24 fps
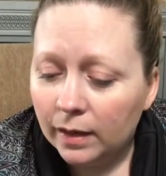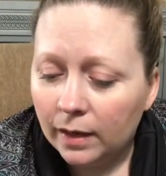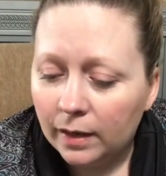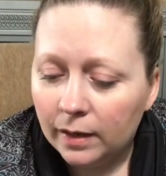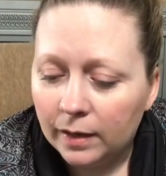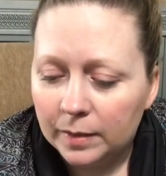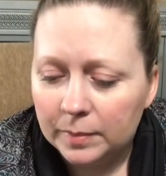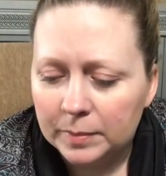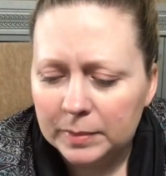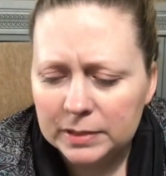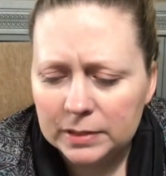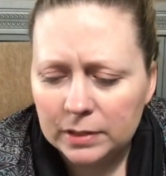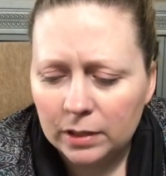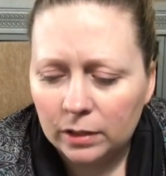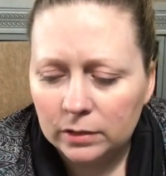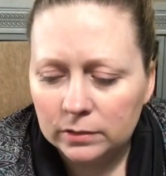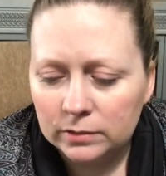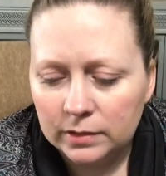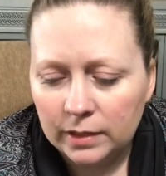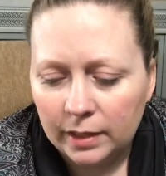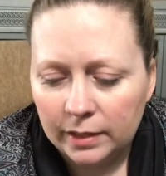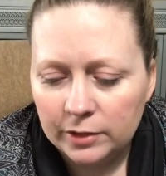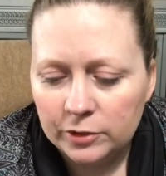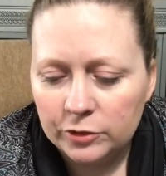It's
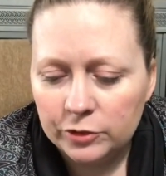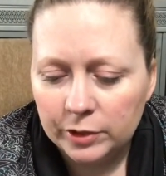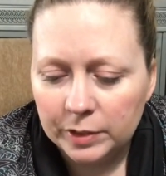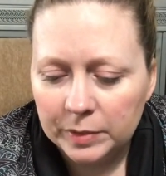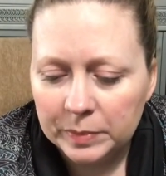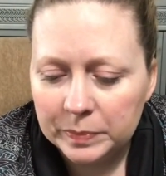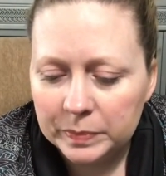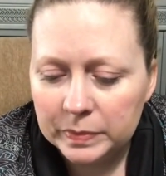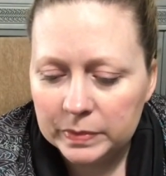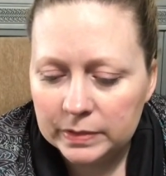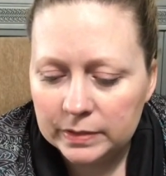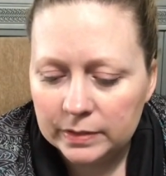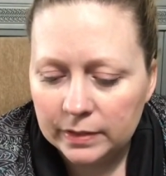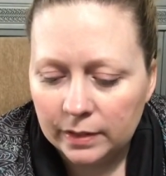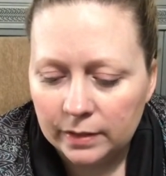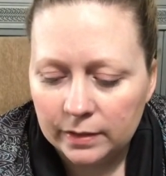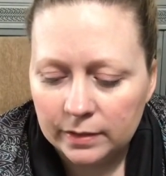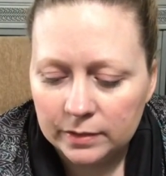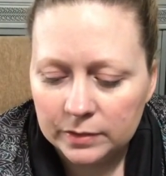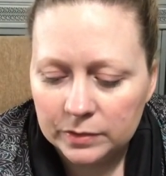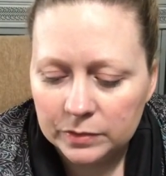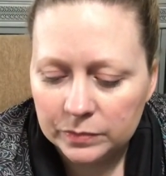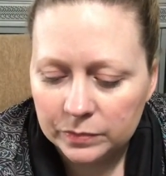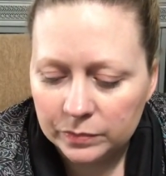called Night Trips, and
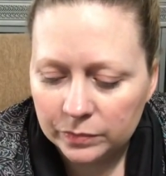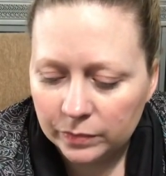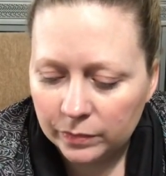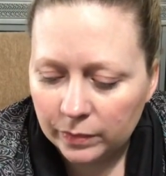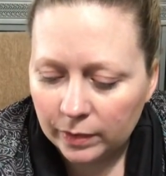it's